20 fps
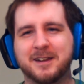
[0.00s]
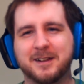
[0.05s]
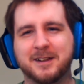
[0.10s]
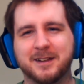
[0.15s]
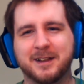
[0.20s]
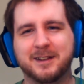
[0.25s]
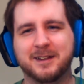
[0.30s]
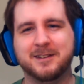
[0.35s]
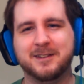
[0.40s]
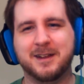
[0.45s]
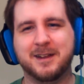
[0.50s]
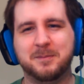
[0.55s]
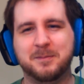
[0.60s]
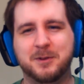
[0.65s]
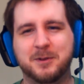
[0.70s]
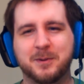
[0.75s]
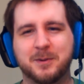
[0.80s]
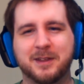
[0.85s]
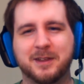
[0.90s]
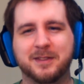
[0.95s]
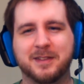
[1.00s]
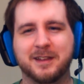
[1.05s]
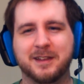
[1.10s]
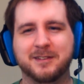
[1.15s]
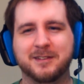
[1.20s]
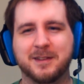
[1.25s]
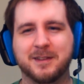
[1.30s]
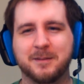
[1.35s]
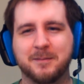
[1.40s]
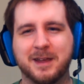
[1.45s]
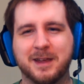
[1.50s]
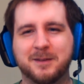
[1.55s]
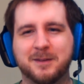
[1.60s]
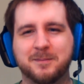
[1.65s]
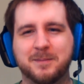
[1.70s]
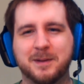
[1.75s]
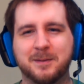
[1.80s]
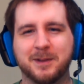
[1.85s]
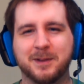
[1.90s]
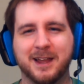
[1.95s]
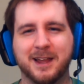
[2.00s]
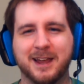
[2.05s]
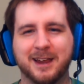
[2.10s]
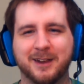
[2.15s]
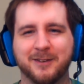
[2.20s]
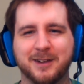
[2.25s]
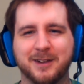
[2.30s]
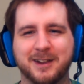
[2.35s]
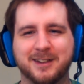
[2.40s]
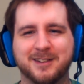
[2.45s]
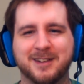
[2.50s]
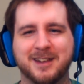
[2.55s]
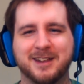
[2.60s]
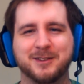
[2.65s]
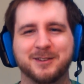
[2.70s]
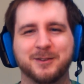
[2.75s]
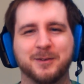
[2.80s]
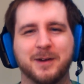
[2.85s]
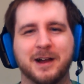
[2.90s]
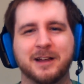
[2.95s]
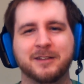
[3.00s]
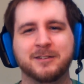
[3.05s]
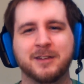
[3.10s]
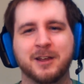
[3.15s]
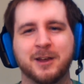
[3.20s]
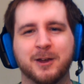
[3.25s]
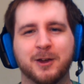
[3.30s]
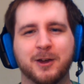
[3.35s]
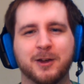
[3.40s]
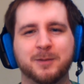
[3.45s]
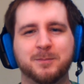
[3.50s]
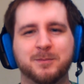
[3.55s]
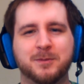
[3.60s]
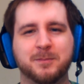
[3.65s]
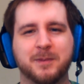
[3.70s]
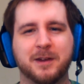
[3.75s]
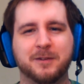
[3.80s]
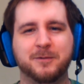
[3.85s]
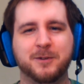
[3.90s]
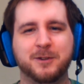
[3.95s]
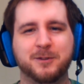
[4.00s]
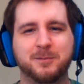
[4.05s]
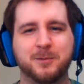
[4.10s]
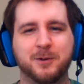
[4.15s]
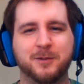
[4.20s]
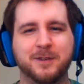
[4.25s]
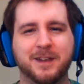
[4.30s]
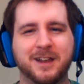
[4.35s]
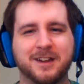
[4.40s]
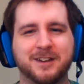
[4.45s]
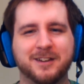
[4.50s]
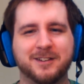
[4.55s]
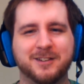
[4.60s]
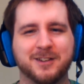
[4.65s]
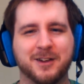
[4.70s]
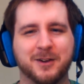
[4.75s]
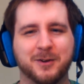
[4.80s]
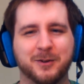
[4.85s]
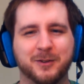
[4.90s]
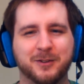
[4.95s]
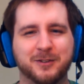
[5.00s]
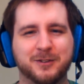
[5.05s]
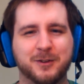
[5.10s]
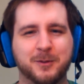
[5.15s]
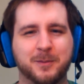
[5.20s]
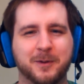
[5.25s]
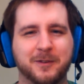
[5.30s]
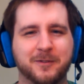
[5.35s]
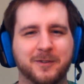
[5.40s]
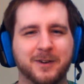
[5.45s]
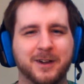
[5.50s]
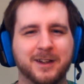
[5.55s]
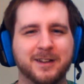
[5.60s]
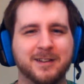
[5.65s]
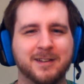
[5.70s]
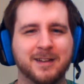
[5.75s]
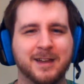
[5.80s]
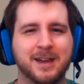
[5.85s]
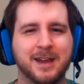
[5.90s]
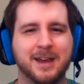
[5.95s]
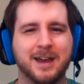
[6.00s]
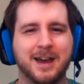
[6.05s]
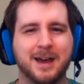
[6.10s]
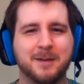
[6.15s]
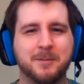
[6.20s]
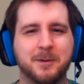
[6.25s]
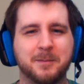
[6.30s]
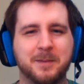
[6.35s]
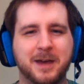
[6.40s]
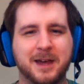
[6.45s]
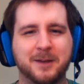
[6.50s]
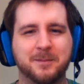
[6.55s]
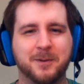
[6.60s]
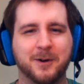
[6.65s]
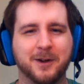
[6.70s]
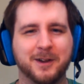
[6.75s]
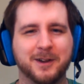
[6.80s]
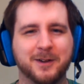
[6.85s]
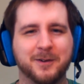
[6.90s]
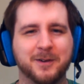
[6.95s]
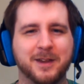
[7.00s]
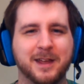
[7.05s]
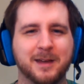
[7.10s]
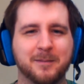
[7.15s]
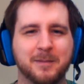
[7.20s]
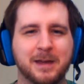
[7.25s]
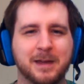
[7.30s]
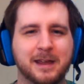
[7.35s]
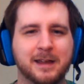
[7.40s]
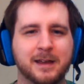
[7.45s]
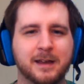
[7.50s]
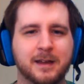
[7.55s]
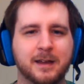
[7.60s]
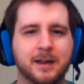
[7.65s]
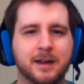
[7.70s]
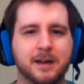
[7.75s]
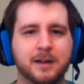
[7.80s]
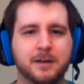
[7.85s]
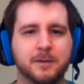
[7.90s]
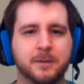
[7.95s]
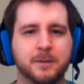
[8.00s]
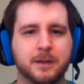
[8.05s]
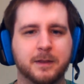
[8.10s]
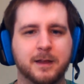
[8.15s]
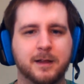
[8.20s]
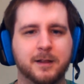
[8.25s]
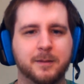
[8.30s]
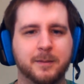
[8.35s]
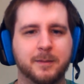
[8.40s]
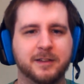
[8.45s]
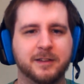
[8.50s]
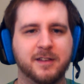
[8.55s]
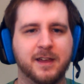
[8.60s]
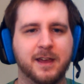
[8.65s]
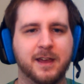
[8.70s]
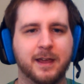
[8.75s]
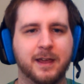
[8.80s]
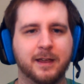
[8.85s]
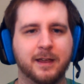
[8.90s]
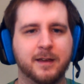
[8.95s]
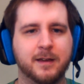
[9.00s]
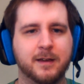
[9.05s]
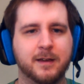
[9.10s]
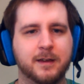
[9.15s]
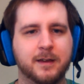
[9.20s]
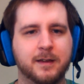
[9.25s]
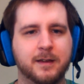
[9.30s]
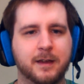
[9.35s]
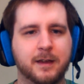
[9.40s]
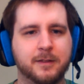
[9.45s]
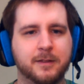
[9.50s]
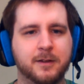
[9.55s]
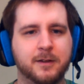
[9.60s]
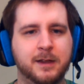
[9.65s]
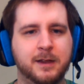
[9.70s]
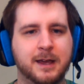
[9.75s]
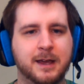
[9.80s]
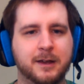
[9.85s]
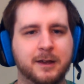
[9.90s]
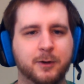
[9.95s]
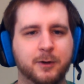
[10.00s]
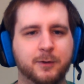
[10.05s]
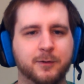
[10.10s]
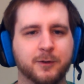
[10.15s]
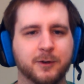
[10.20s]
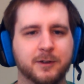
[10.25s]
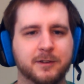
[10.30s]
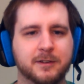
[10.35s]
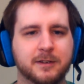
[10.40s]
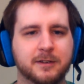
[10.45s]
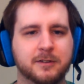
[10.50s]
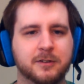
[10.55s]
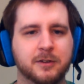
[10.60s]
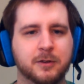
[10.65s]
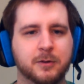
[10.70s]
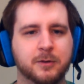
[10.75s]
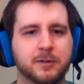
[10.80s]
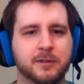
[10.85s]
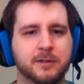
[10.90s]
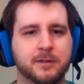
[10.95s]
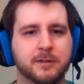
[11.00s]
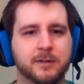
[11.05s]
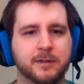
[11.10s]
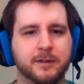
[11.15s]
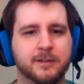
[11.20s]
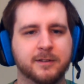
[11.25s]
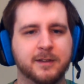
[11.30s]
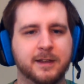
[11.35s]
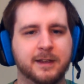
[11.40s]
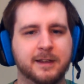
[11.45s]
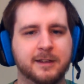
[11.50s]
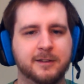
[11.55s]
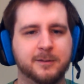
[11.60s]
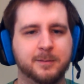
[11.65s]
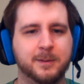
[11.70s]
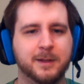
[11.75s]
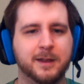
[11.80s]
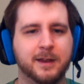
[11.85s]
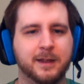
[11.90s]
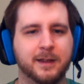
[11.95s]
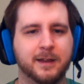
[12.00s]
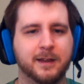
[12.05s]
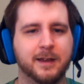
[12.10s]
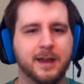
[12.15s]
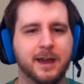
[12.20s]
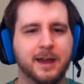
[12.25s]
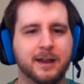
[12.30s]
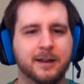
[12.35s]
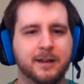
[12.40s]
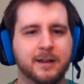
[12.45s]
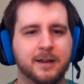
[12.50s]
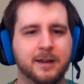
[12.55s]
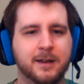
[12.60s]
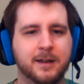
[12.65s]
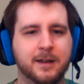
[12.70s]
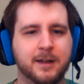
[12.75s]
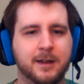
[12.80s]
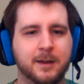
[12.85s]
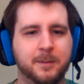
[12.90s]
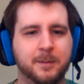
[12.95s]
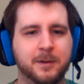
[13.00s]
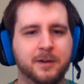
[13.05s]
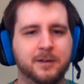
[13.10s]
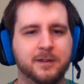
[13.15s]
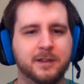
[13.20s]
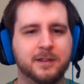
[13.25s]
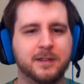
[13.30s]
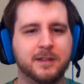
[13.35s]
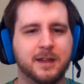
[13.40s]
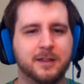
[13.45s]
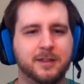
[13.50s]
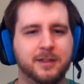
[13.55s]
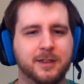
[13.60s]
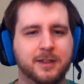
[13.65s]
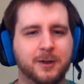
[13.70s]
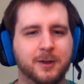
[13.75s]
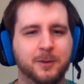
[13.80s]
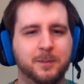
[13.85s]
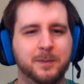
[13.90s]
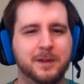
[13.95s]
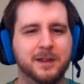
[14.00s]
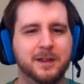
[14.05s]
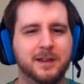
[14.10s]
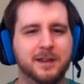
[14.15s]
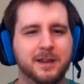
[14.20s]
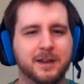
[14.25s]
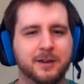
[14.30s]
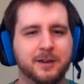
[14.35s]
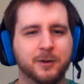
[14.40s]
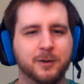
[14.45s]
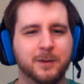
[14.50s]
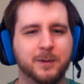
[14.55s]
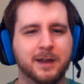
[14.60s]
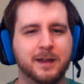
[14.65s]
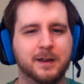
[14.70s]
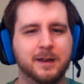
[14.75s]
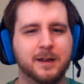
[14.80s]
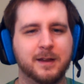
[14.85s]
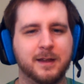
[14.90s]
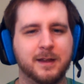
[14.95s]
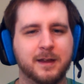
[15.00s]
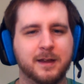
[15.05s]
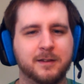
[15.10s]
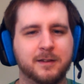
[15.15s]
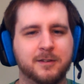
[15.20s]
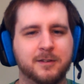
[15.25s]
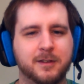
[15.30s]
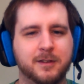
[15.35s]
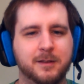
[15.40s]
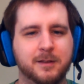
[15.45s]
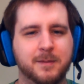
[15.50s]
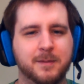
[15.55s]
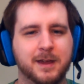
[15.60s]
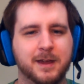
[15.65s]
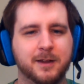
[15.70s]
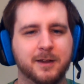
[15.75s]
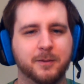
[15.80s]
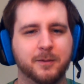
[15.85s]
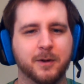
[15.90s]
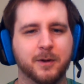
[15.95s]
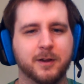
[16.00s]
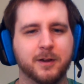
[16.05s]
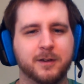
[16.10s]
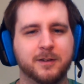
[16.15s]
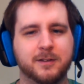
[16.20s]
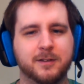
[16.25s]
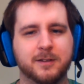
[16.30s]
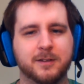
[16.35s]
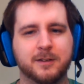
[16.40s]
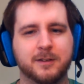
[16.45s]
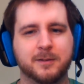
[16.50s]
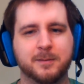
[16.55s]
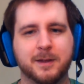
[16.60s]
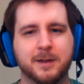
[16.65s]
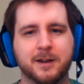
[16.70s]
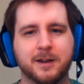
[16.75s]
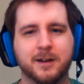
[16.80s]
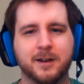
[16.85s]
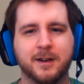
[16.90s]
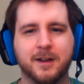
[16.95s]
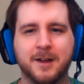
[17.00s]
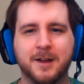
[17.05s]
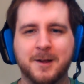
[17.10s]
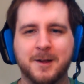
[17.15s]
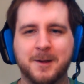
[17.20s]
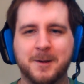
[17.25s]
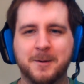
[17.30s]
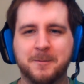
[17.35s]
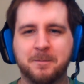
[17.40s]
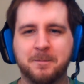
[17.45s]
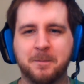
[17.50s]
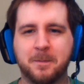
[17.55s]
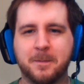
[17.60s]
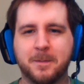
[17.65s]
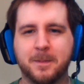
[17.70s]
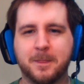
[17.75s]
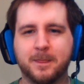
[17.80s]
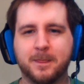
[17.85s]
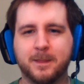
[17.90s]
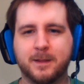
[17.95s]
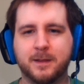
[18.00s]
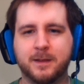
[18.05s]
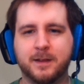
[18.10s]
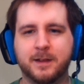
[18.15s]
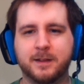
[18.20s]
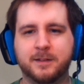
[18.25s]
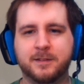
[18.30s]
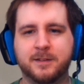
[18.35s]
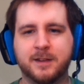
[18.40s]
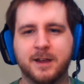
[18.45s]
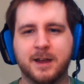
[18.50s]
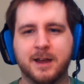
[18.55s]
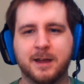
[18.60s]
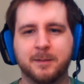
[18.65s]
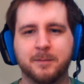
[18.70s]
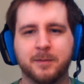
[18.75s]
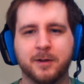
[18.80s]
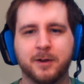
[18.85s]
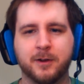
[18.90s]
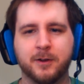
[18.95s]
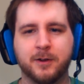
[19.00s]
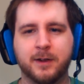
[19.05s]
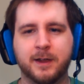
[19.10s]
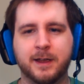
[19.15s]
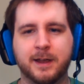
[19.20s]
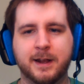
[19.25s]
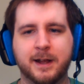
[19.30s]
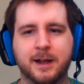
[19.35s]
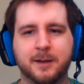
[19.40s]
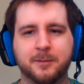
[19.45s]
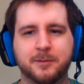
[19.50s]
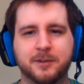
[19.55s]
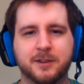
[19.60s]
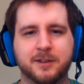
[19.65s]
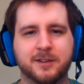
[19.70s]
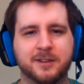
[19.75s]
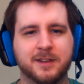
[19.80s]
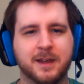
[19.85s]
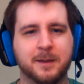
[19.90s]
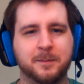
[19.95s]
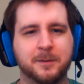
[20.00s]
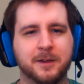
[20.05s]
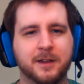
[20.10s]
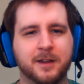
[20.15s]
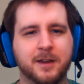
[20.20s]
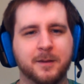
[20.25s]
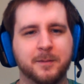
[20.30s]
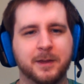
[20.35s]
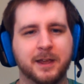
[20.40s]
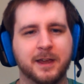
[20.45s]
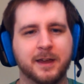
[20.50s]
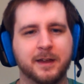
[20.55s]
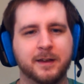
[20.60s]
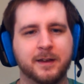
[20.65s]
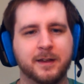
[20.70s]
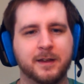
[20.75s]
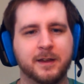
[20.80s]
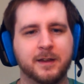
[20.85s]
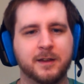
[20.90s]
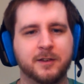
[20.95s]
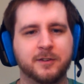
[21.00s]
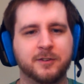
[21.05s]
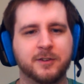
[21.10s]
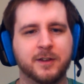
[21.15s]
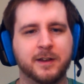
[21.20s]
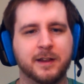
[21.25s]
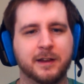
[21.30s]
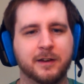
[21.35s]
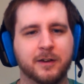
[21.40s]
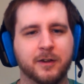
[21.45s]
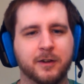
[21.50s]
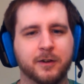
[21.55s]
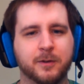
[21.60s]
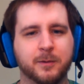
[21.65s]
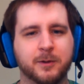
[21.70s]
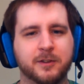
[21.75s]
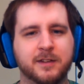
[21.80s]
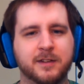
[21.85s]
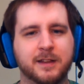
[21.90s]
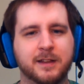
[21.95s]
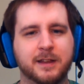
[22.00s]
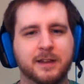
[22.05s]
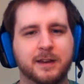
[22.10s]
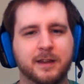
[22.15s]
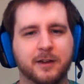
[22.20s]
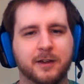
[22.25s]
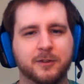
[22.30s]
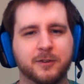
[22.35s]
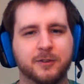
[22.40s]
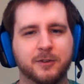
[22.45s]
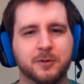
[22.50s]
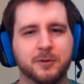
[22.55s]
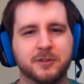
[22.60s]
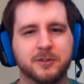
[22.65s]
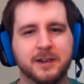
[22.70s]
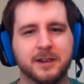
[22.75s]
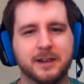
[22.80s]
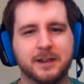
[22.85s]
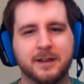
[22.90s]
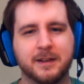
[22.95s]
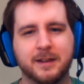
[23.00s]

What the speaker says: Let's stop doing things that make people angry, says Twice. Oops, my foot's moving on its own. Stupid foot. I'm a bad boy. Don't hit me. Huh? What the hell am I saying? I thought he got over his issues. Looks like he's splitting again. Apparently that therapy he underwent actually made it worse, says Spinner. It's time. Hurry it up, says Skeptic, coming in. Shut it, nerd. We're still eating our sushi.